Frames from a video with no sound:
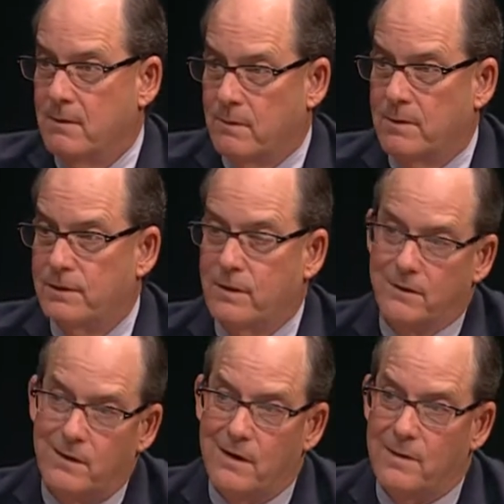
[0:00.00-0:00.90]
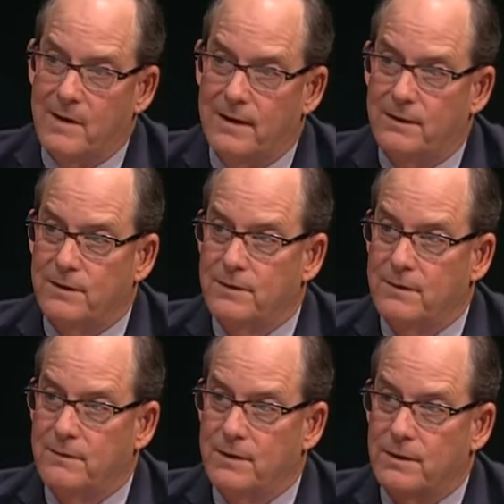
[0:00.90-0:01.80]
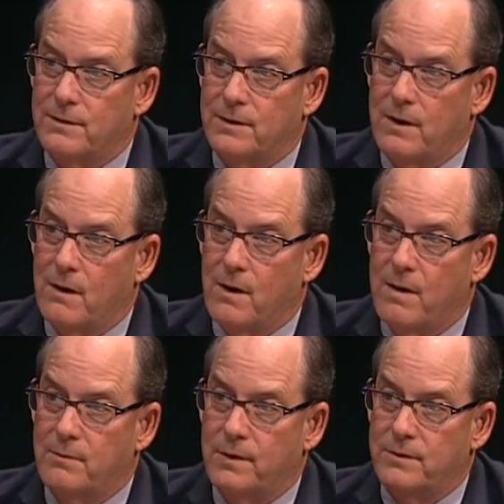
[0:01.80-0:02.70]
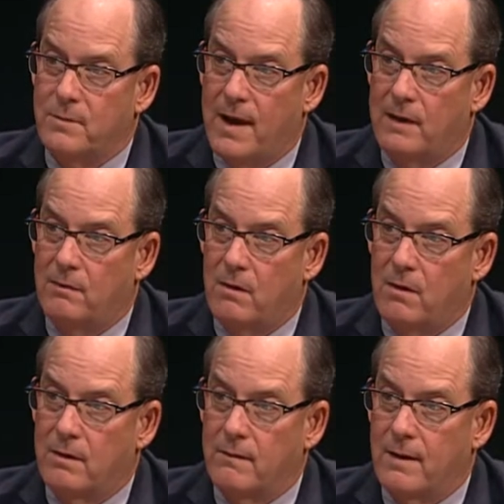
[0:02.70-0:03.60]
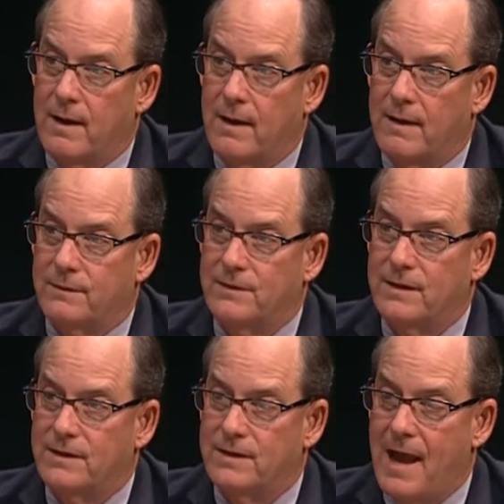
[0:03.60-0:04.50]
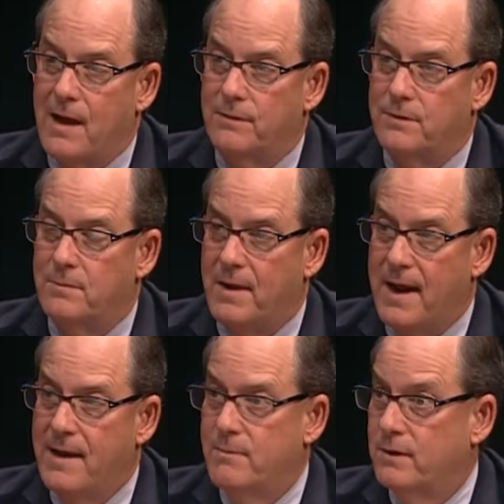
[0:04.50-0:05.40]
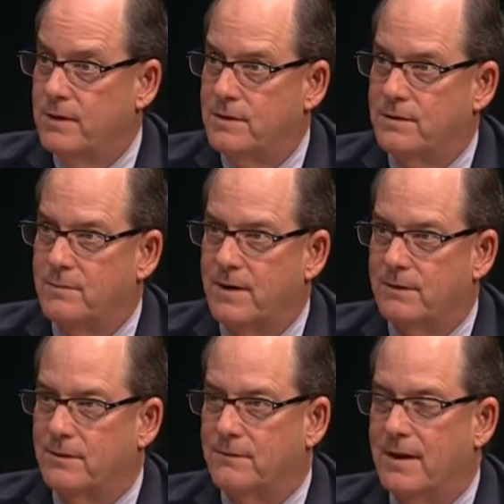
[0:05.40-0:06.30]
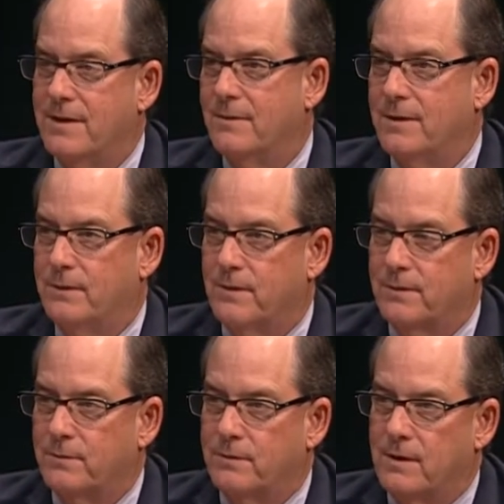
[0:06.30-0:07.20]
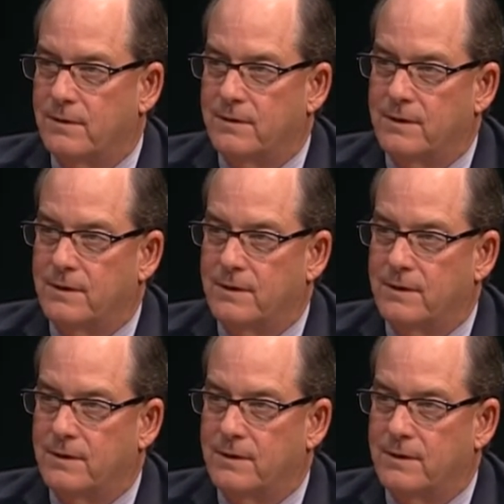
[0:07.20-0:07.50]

When we started talking about this several years ago, our bridge backlog, 6,000 bad bridges in Pennsylvania, we call them structurally